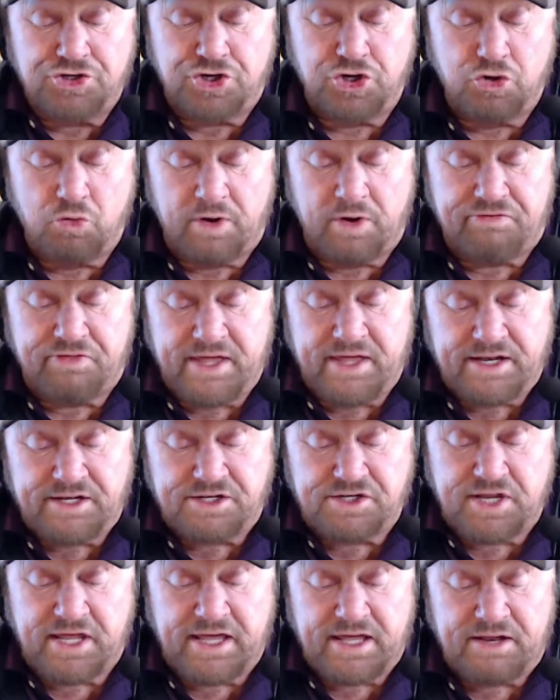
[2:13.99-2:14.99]
to
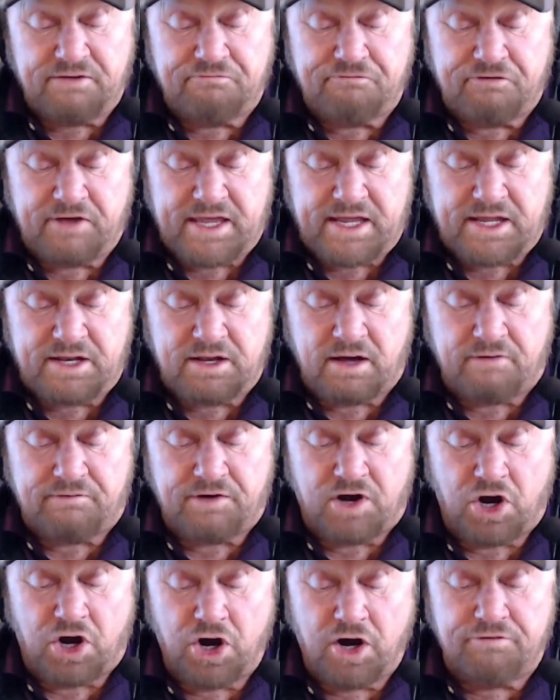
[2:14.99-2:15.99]
within 10 feet
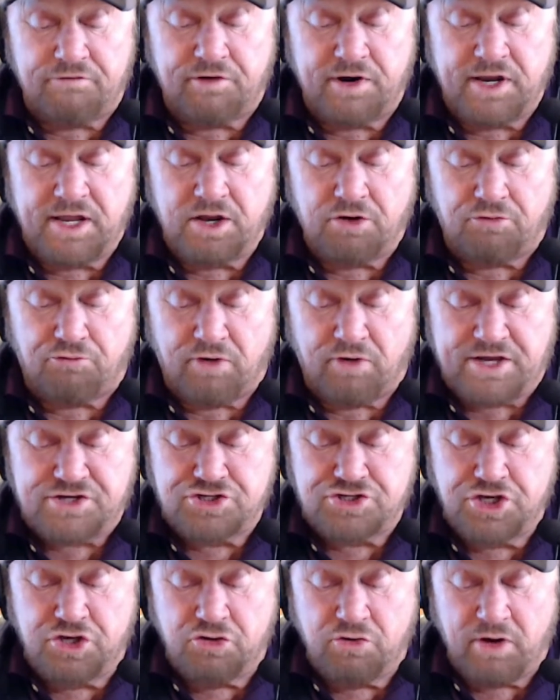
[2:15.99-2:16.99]
of a hovering
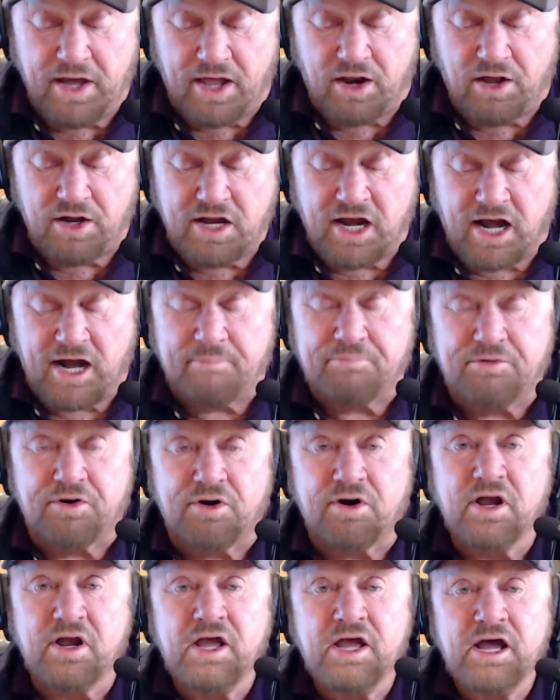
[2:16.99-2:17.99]
rescue
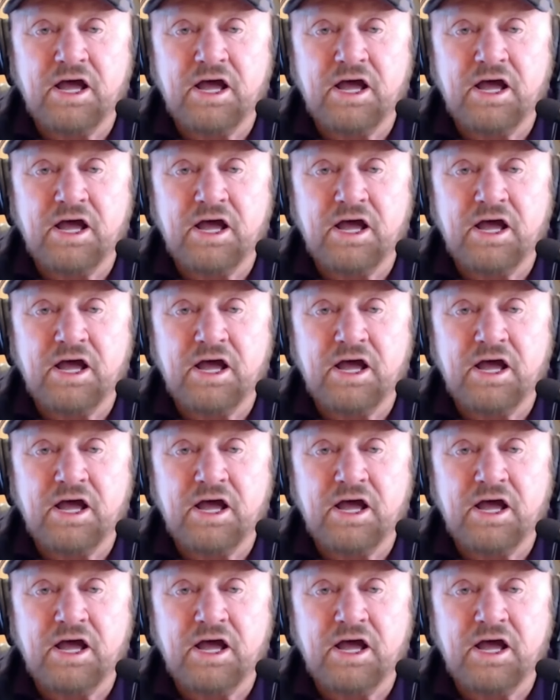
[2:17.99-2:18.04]
helicopter